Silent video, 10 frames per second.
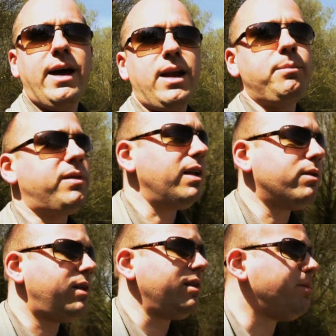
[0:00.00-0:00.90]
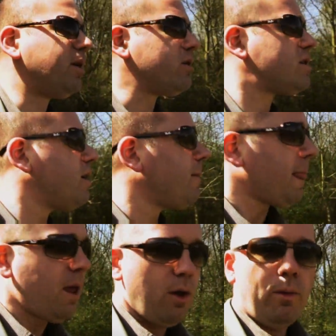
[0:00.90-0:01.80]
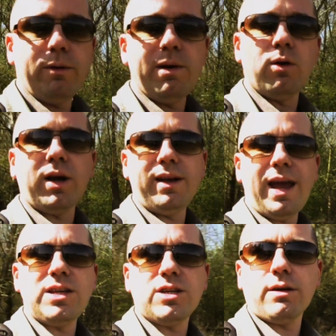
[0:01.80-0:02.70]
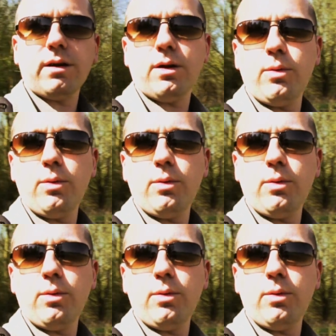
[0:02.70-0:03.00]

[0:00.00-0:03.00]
And I'm telling you this because when we look at nature,